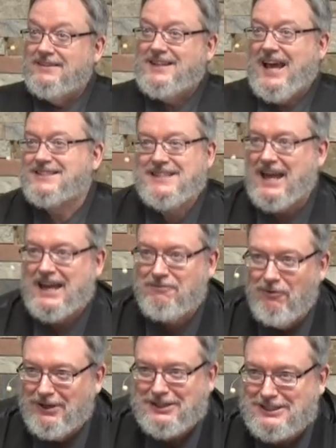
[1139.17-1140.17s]
That's not
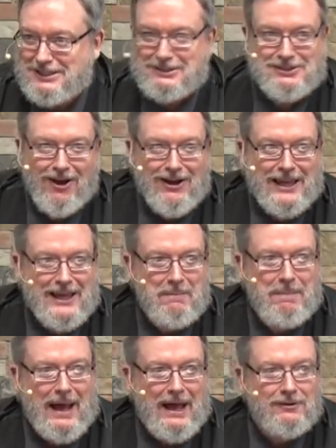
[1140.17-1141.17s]
even what this is talking
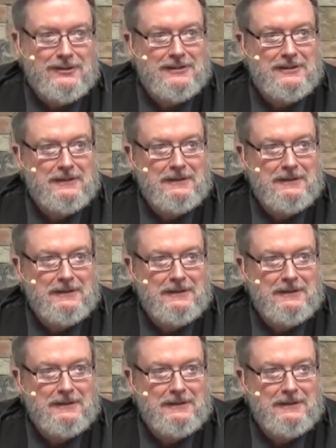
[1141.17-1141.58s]
about.